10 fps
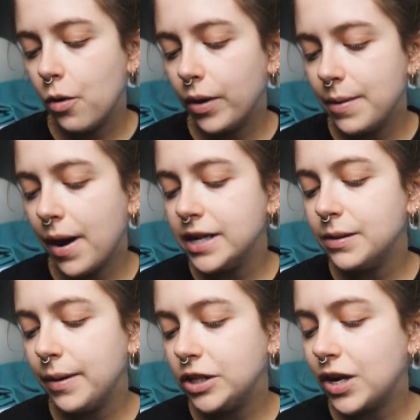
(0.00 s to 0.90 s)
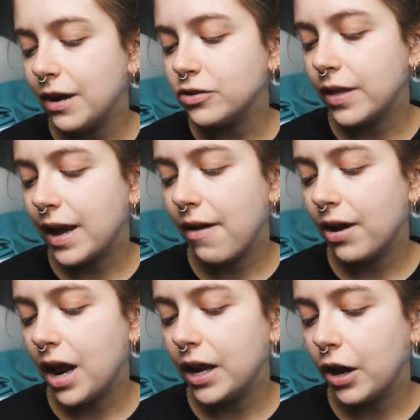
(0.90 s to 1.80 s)
When he buys a beach house on the
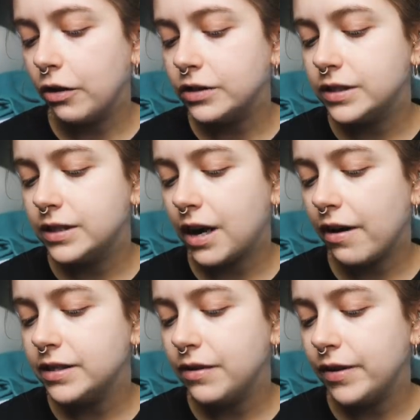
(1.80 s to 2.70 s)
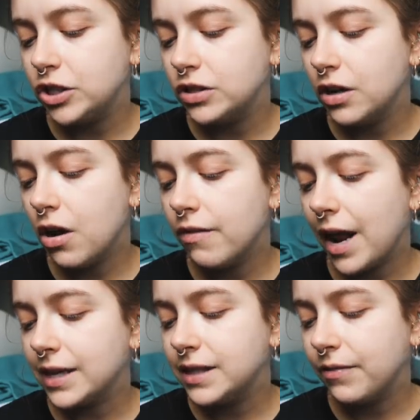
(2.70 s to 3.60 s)
Carolina coast, Sedaris envisions long,
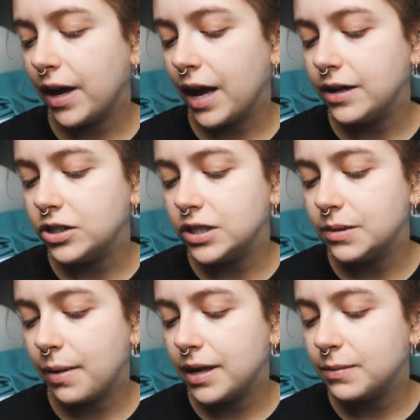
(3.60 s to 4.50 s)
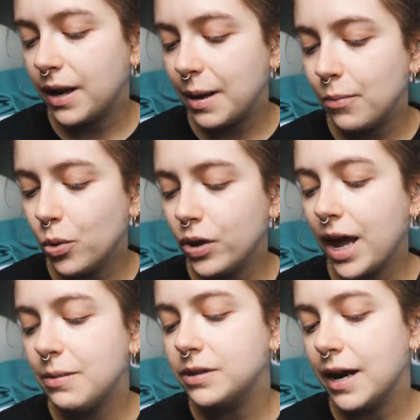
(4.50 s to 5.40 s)
relaxing vacations spent playing board
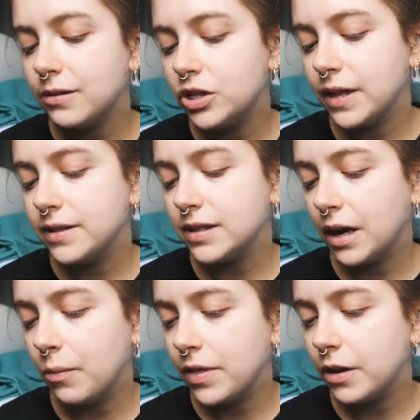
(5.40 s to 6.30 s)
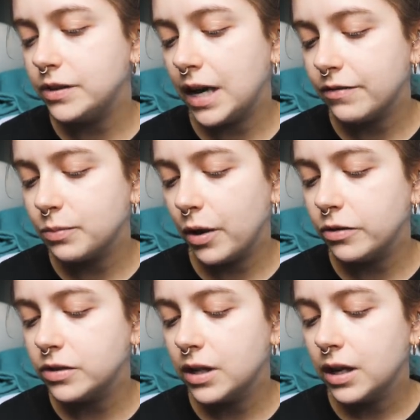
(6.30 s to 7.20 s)
games and lounging in the sun with those he loves
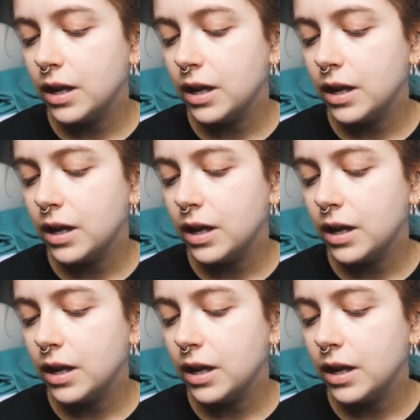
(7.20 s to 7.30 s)
most.